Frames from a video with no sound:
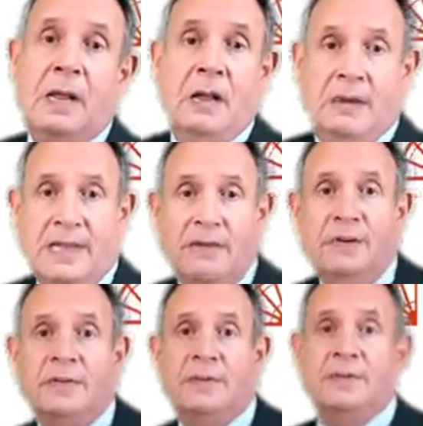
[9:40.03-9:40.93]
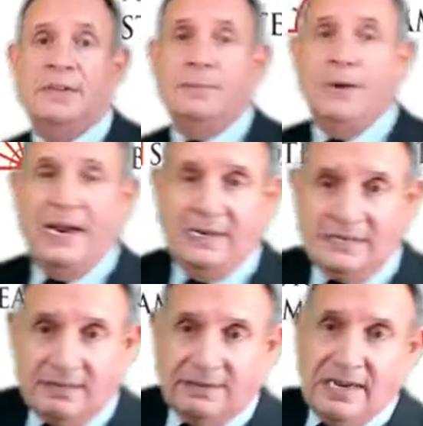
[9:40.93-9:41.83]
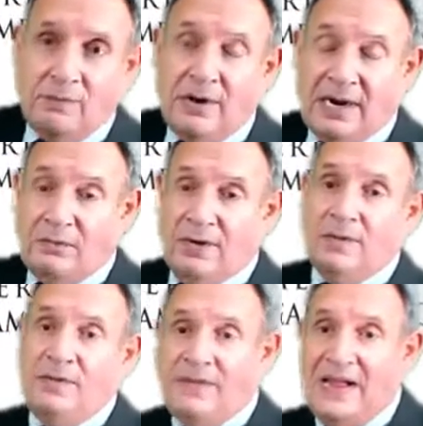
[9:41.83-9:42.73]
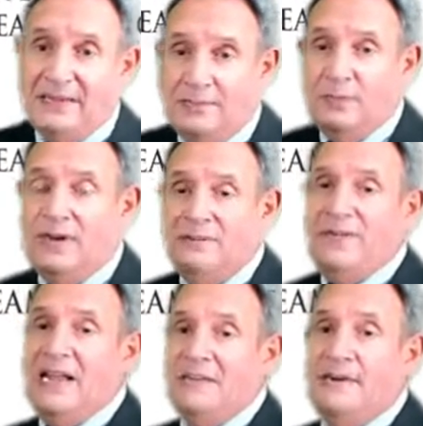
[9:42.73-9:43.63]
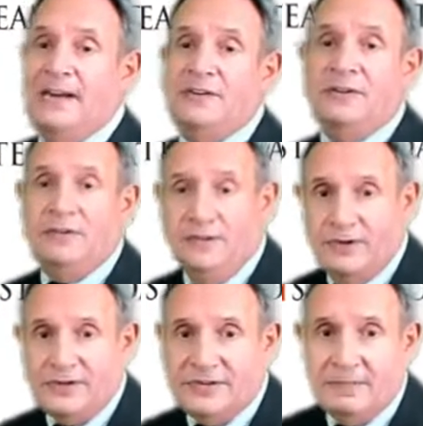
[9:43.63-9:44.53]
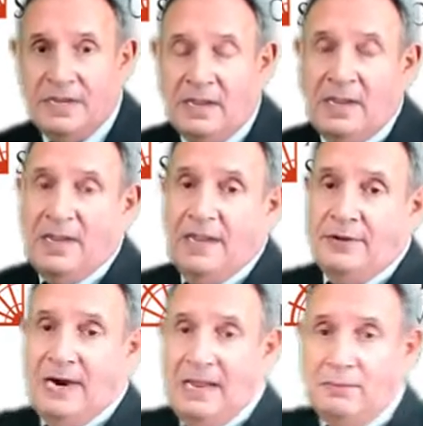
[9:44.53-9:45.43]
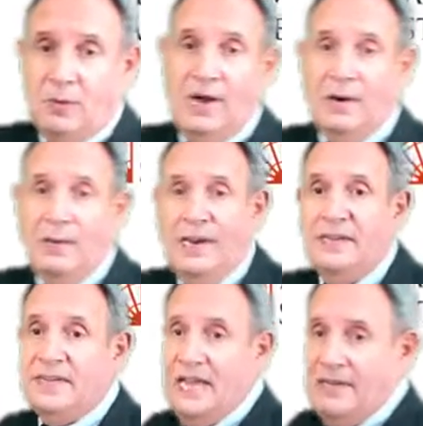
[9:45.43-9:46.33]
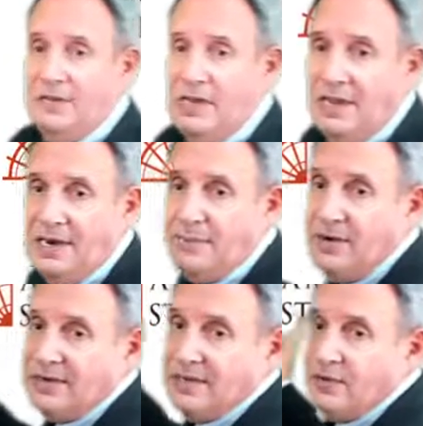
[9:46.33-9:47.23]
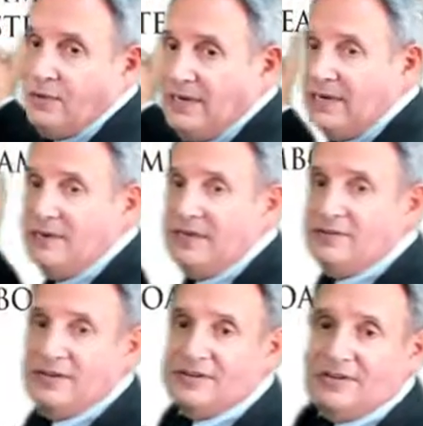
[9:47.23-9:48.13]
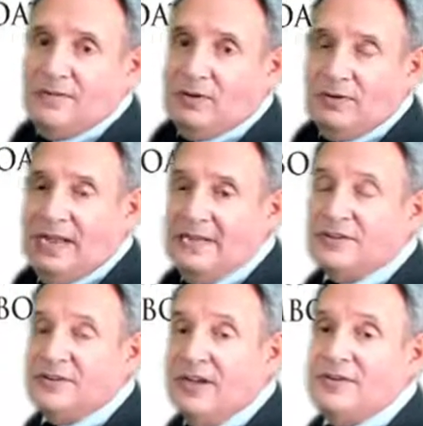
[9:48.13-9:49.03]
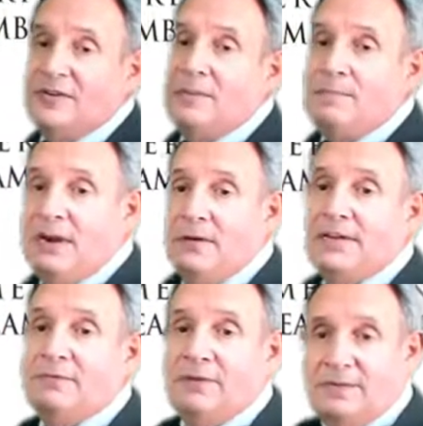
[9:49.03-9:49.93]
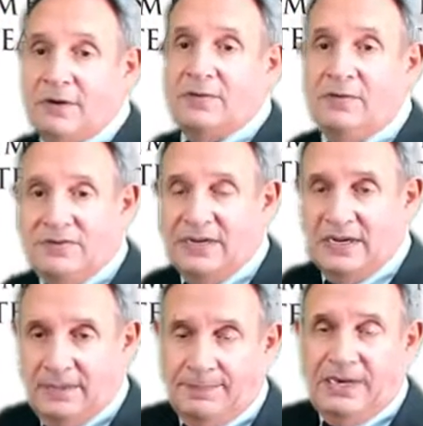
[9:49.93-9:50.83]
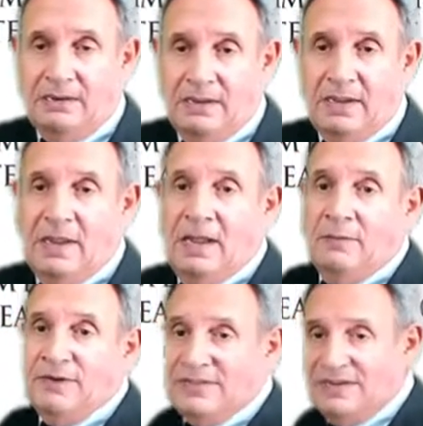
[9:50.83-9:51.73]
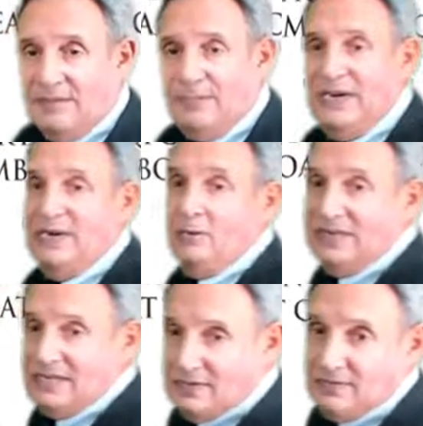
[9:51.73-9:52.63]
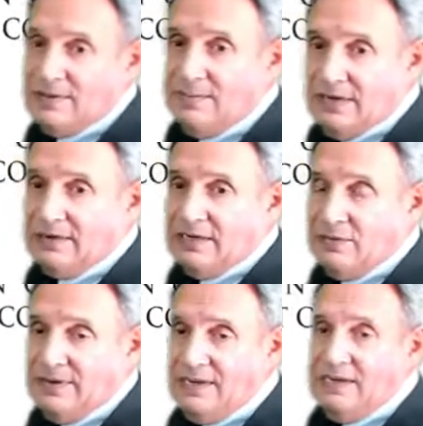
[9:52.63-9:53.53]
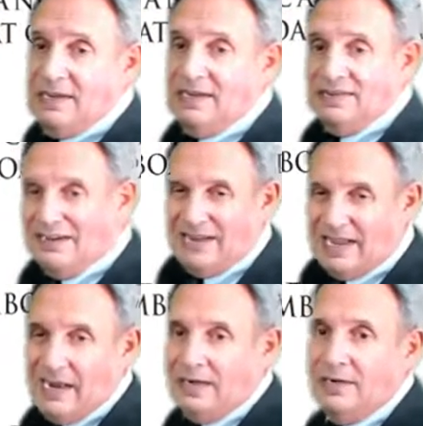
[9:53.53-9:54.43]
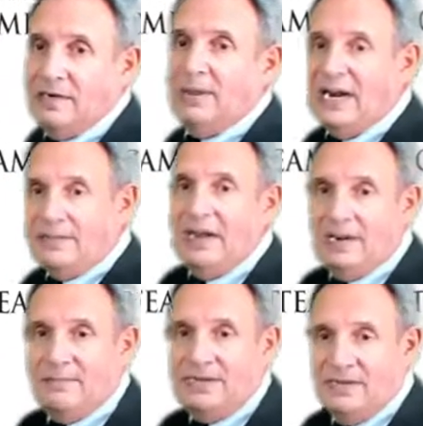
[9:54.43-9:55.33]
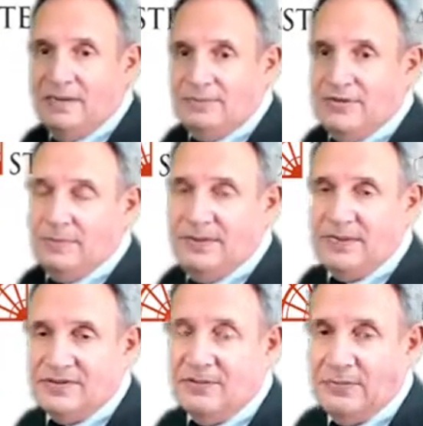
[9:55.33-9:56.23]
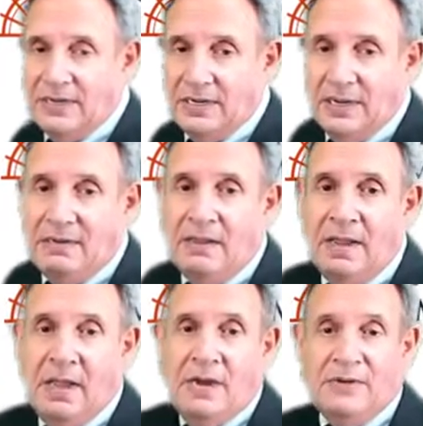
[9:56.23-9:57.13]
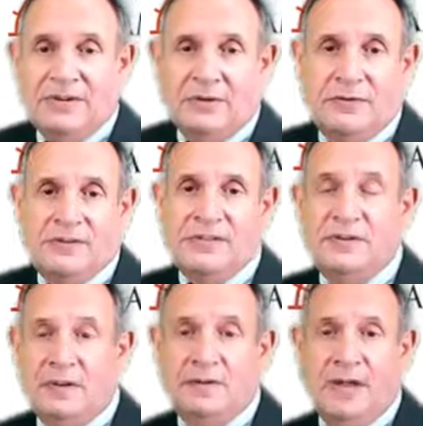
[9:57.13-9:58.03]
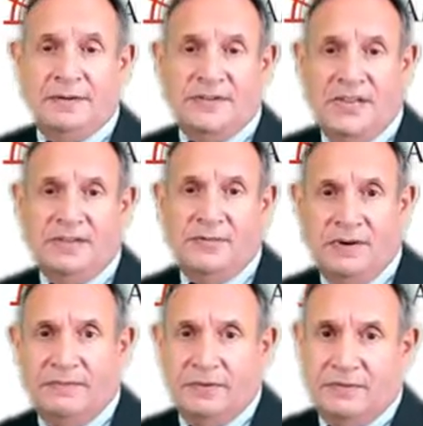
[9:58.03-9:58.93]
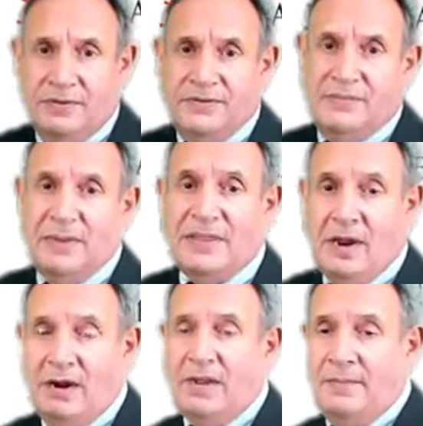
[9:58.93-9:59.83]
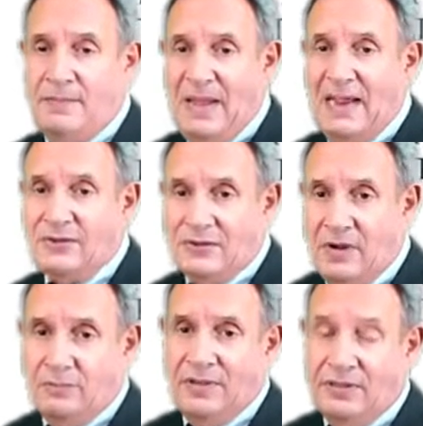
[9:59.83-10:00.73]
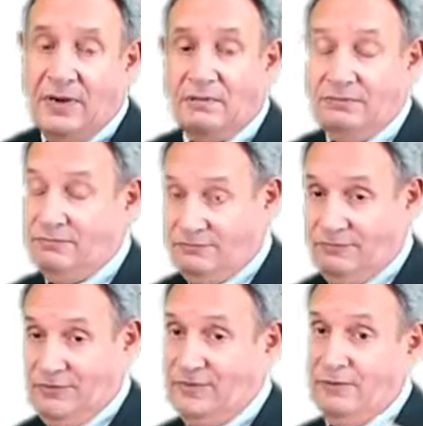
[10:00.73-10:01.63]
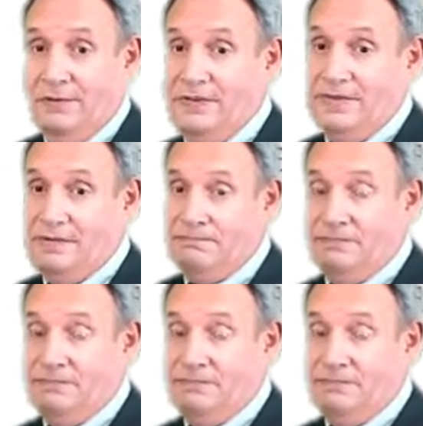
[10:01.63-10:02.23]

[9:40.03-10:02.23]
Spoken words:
Okay, river cruising brands. Okay, where can we find them? We can find them in Ancient Universe, and they're Amal Waterways, Avalon, American Queen. These are the steamboat guys. There's also an American River Cruising Company, which is competing with this, with American Queen. They're not on here, but I thought I'd mention them too because they're pretty good. Crystal Cruises no longer does the river cruises, but they are coming back strong with their Crystal Cruises,